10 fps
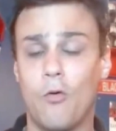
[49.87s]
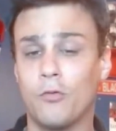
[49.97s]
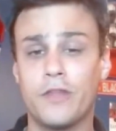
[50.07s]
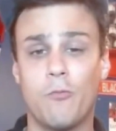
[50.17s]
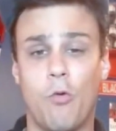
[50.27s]

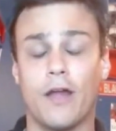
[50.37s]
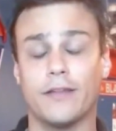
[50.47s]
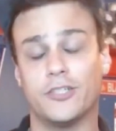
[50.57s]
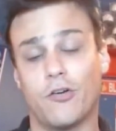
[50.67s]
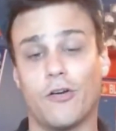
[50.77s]
Only one.
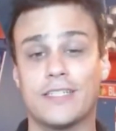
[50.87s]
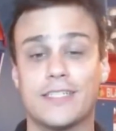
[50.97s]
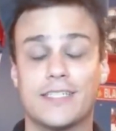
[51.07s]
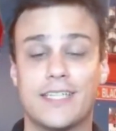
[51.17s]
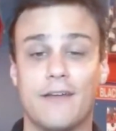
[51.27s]
Sure, it's
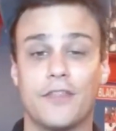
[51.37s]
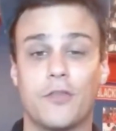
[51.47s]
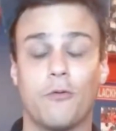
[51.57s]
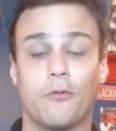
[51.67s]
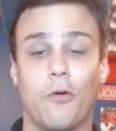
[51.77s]
the 7th
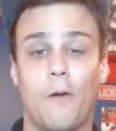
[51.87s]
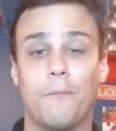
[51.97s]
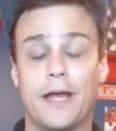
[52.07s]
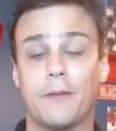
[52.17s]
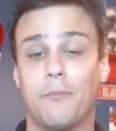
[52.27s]
overall pick,